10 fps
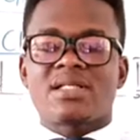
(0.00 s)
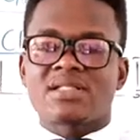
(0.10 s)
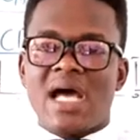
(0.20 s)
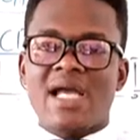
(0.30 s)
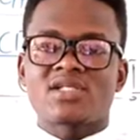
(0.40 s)

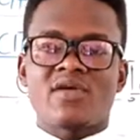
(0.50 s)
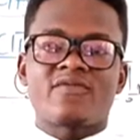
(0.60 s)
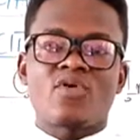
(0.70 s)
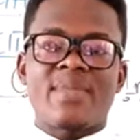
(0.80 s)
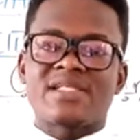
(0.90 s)
types of
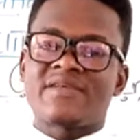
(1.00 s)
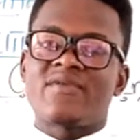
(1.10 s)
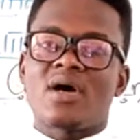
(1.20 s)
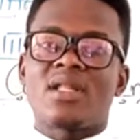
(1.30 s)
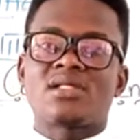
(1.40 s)
domestic
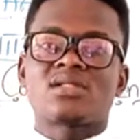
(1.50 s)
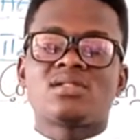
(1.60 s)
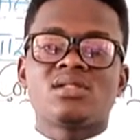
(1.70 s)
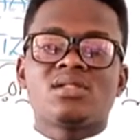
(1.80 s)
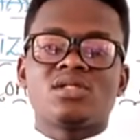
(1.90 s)
violence.
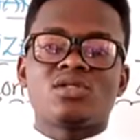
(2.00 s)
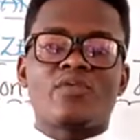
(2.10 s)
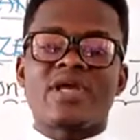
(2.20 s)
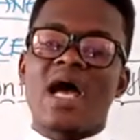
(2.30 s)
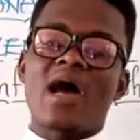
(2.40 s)
Now
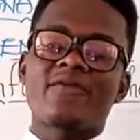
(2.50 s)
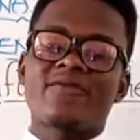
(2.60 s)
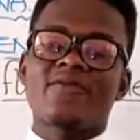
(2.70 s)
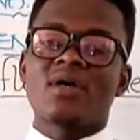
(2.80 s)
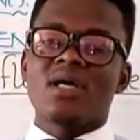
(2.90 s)
we have
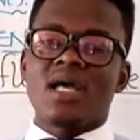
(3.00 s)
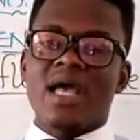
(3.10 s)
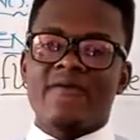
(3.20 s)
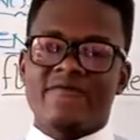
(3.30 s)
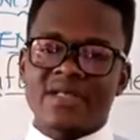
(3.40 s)

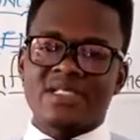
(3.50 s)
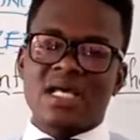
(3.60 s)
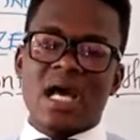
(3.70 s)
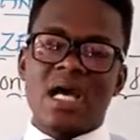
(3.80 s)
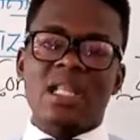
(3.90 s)

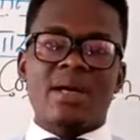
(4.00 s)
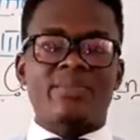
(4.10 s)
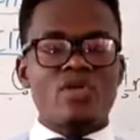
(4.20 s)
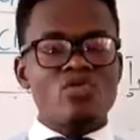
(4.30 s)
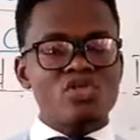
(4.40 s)
physical
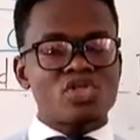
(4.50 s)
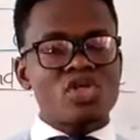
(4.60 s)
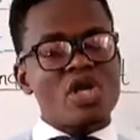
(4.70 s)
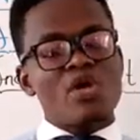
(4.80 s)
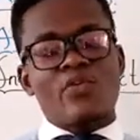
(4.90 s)

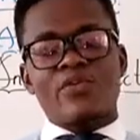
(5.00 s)
abuse, we